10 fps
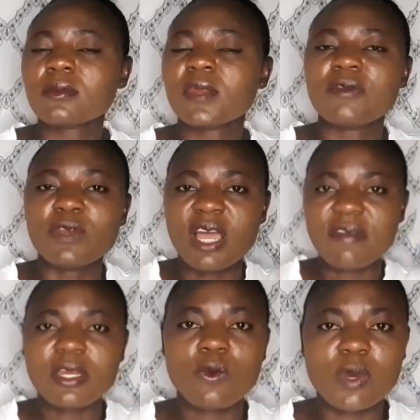if you have
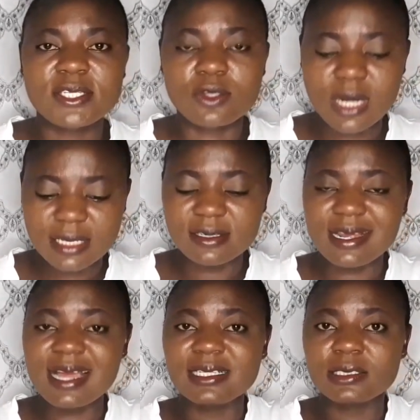any question as
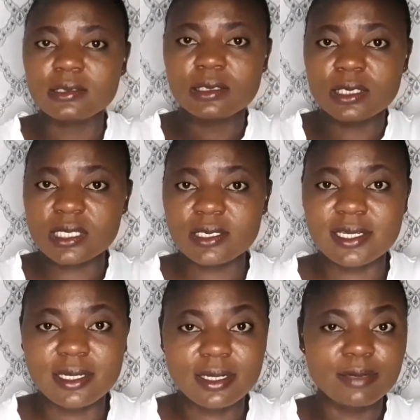regarding this
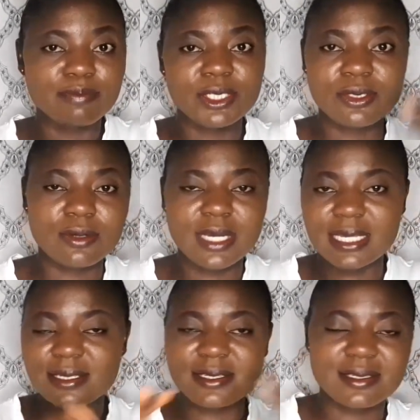
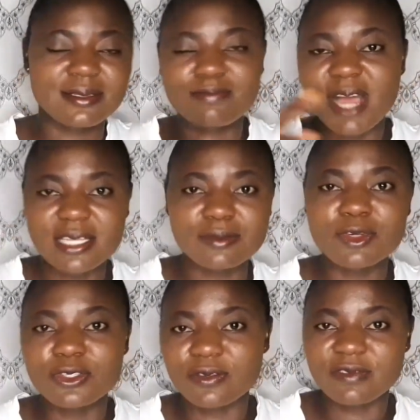POS
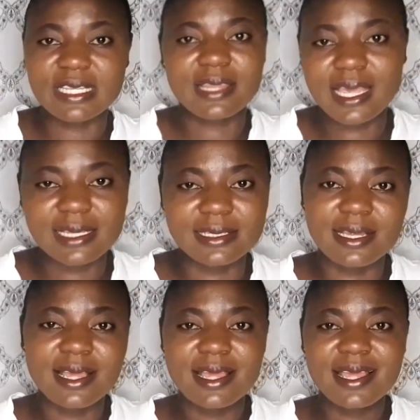buzzwords of a thing
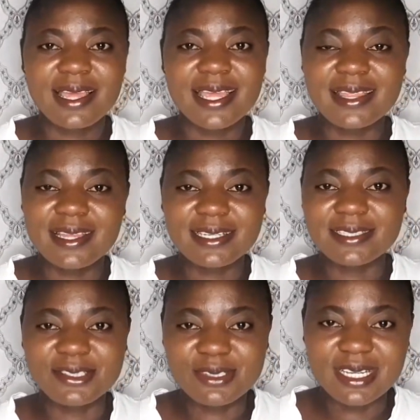in
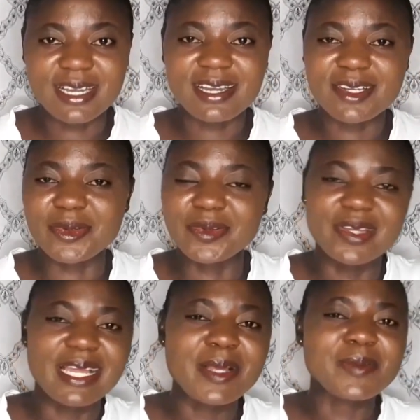Nigeria,
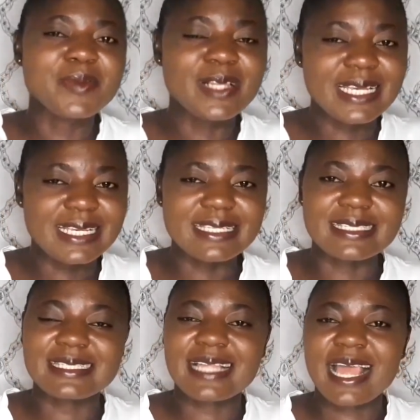
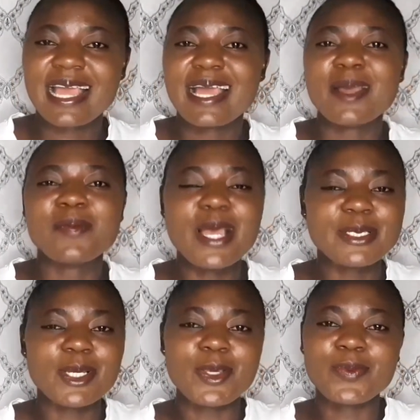please make
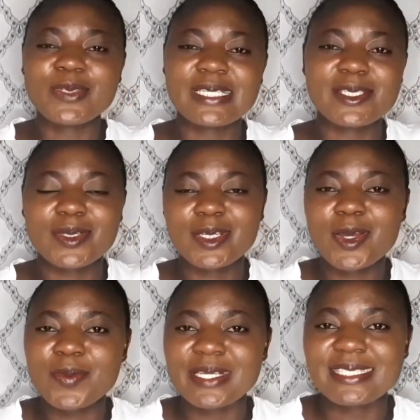sure you put it on the
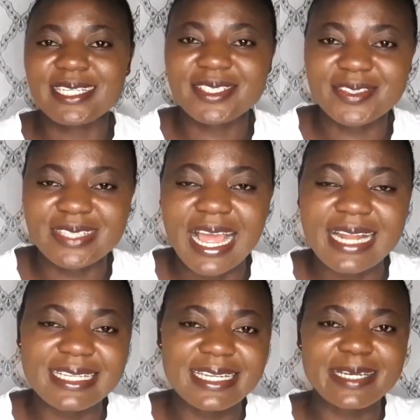comment section,
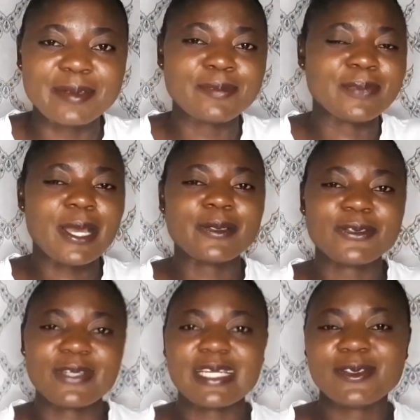and I'll
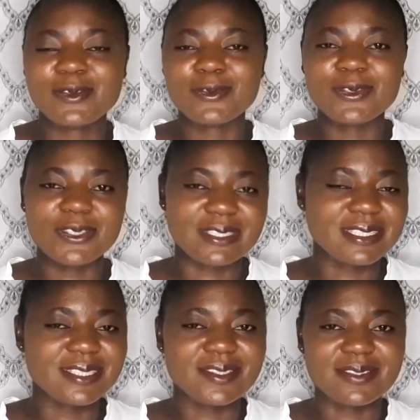try to do
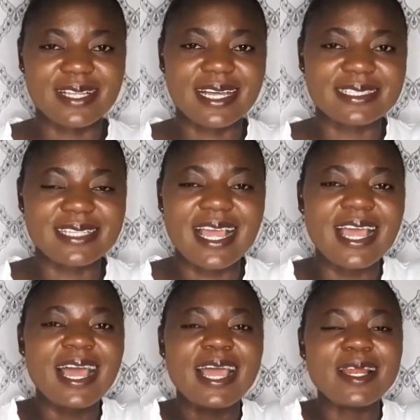justice to that.
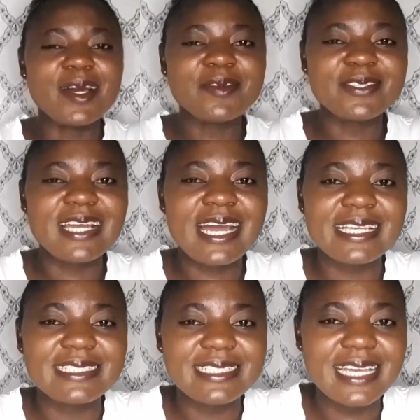I love you
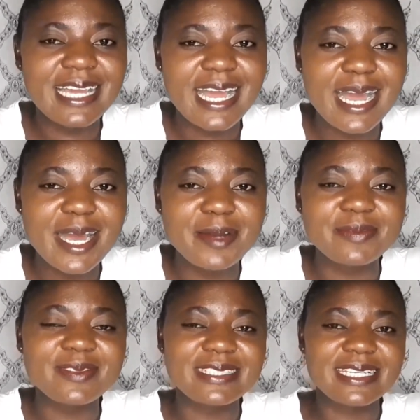guys. Stay
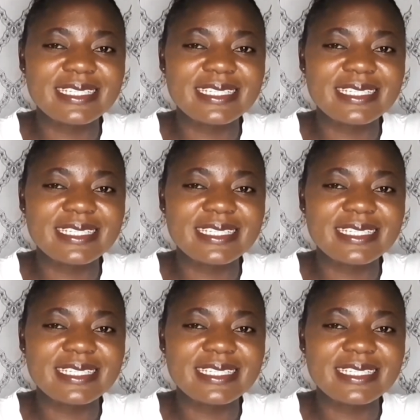calm, stay